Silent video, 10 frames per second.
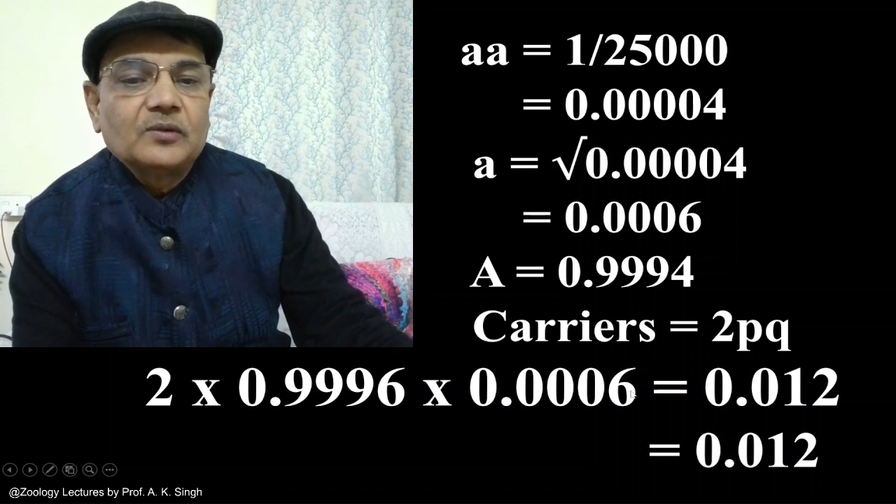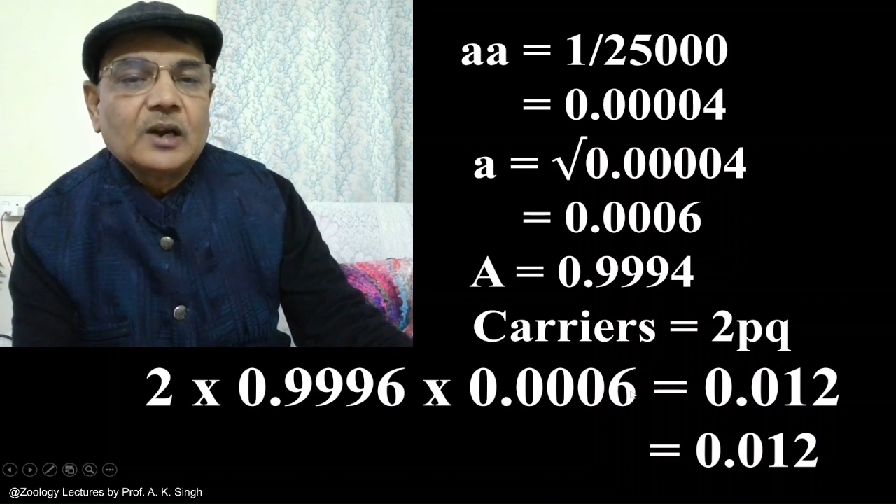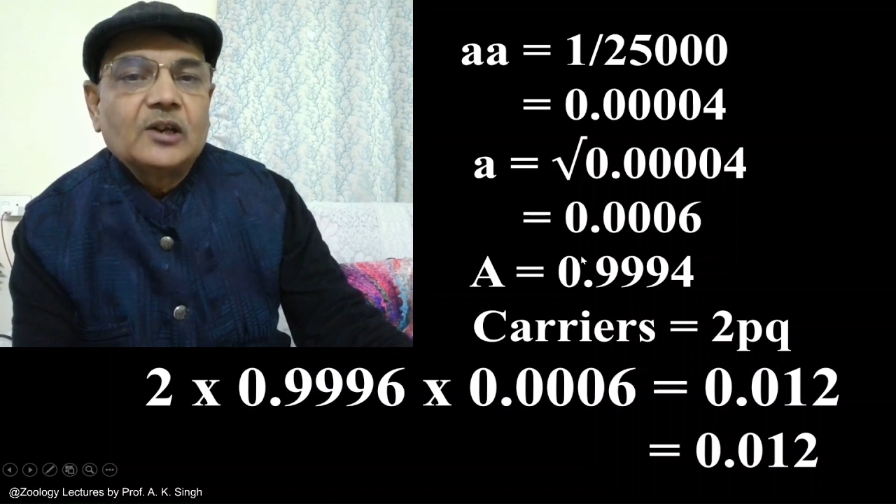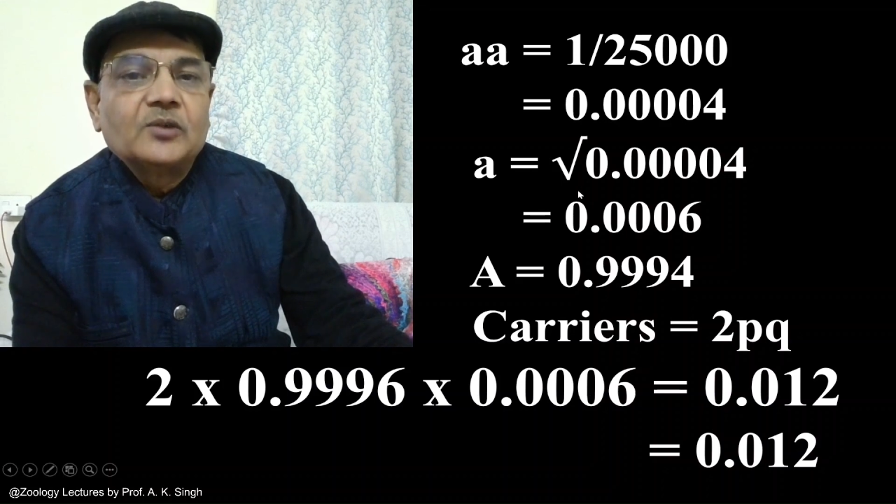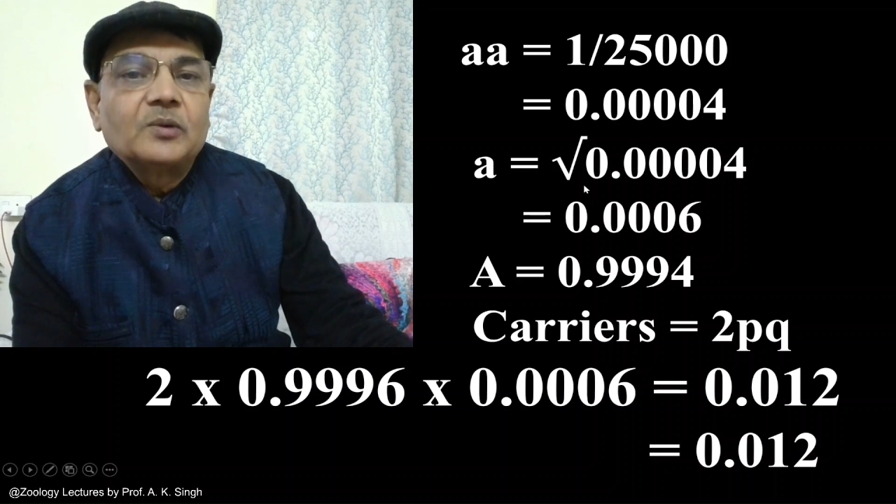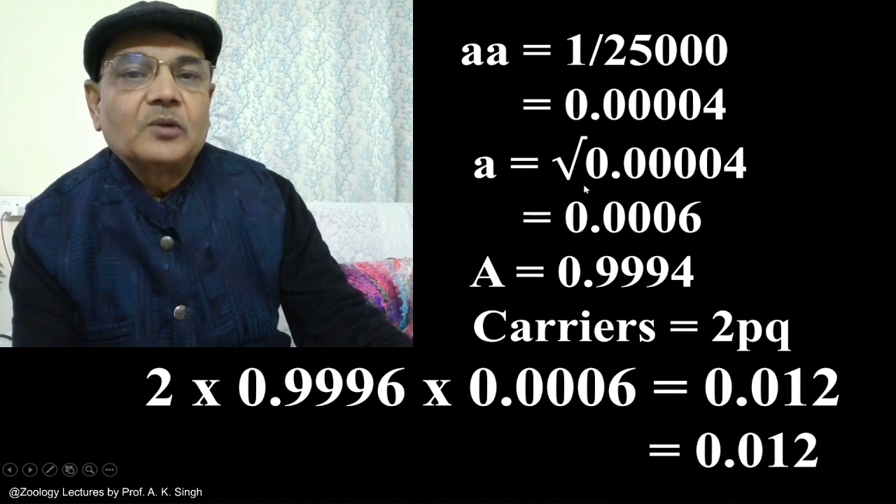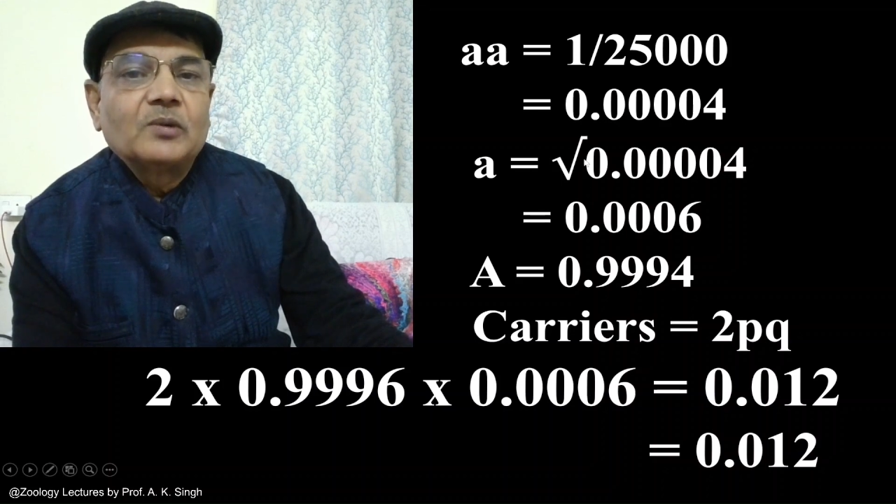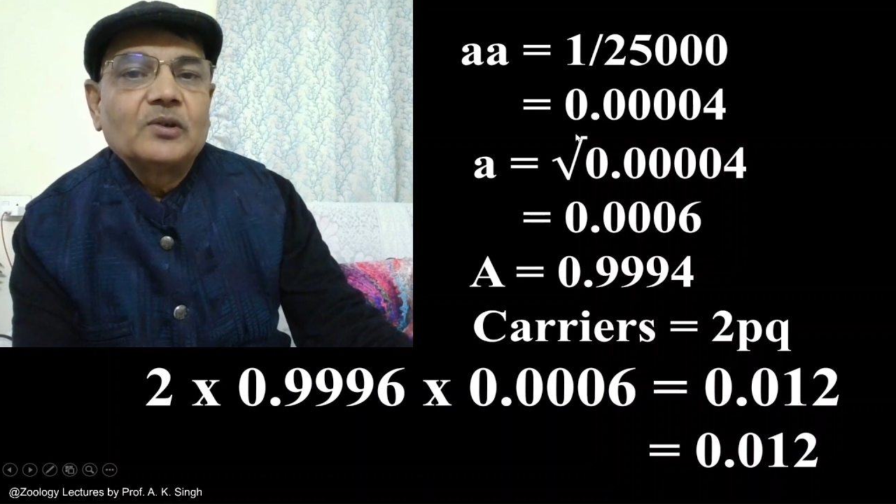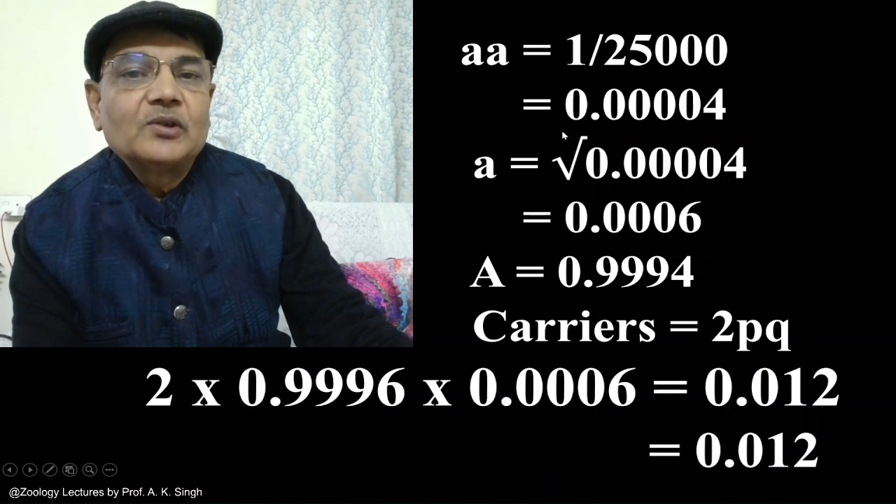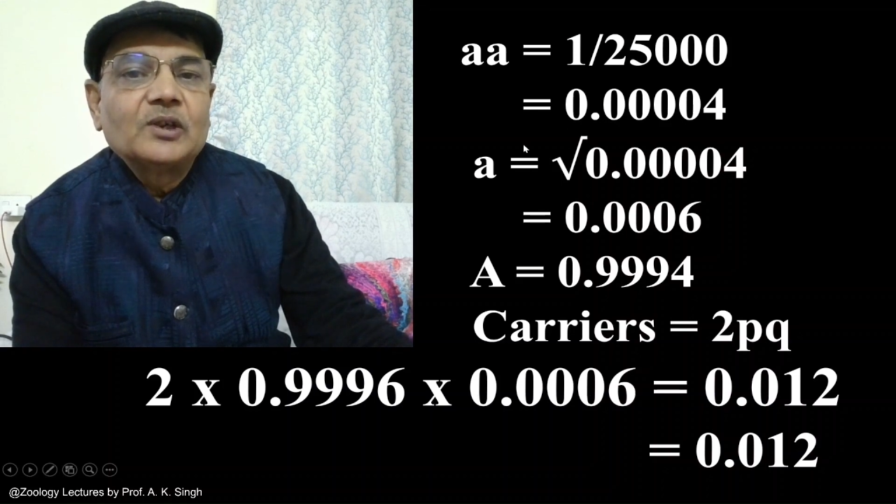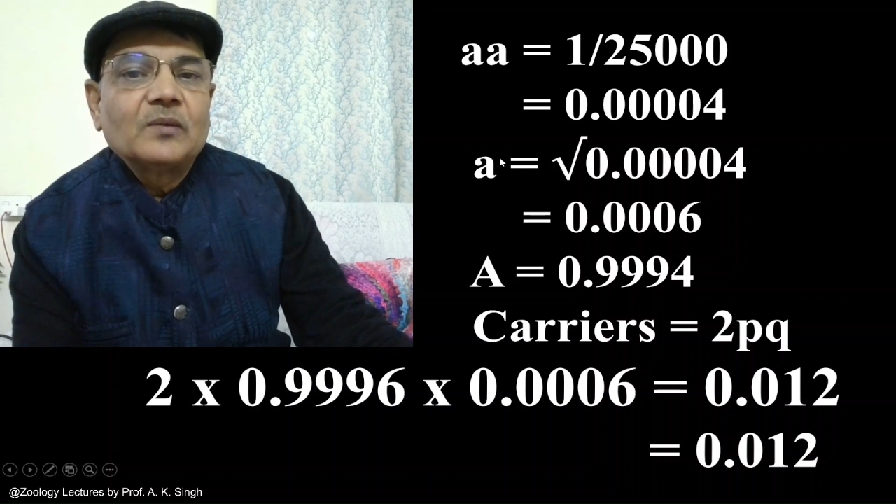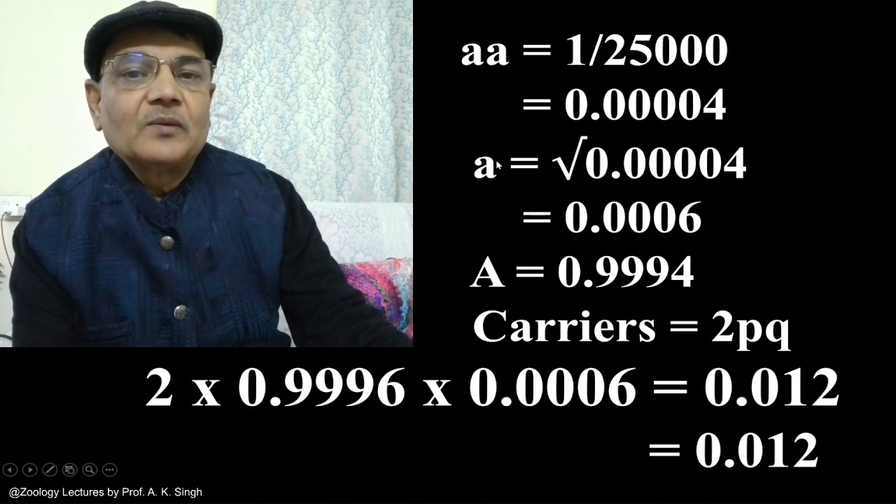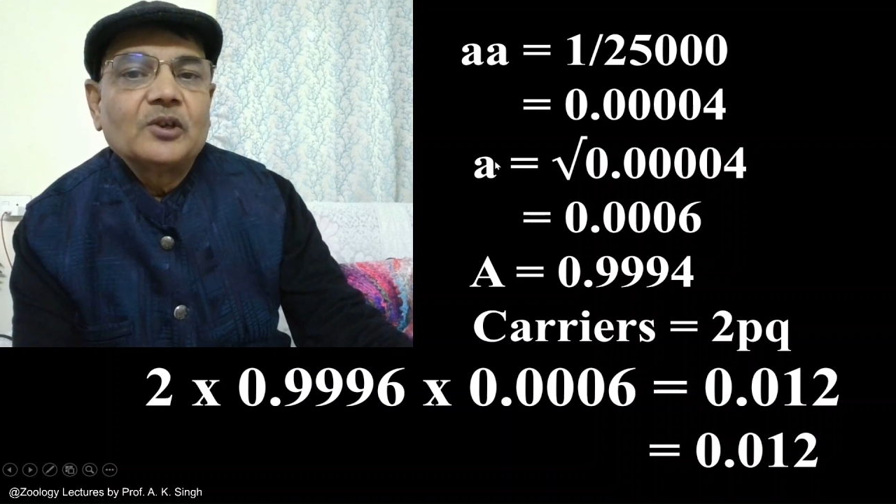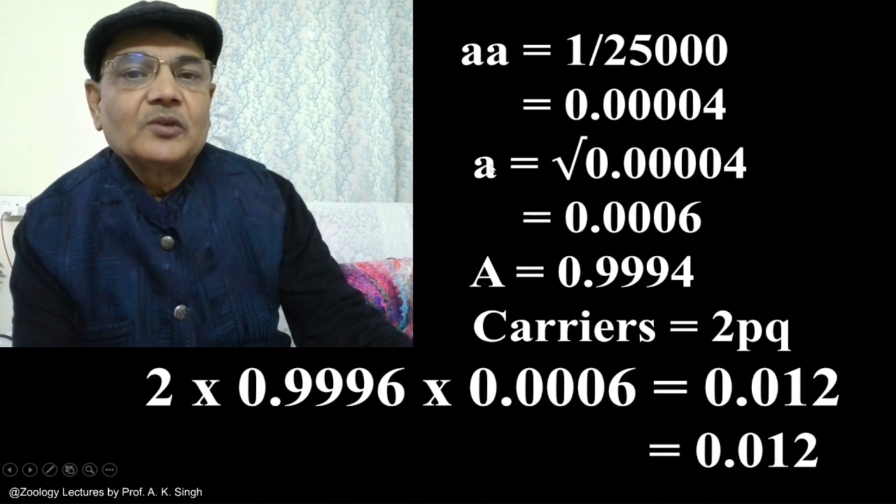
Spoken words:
that is frequency of